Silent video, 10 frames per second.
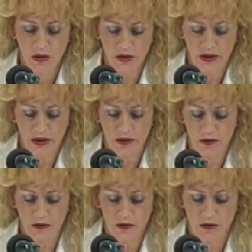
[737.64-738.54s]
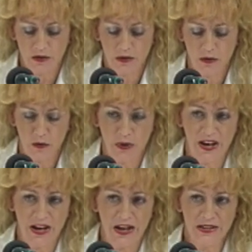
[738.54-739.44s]
And the
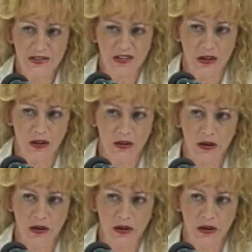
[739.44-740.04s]
way I see it,